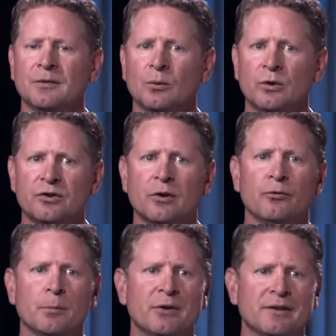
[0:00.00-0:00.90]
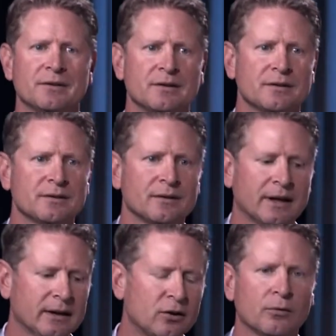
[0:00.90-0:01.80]
was good for business
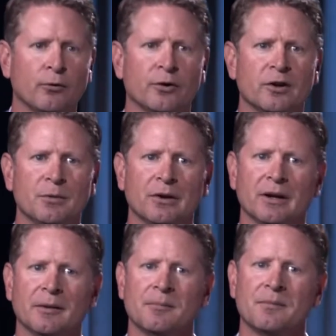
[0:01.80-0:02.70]
and good for the community.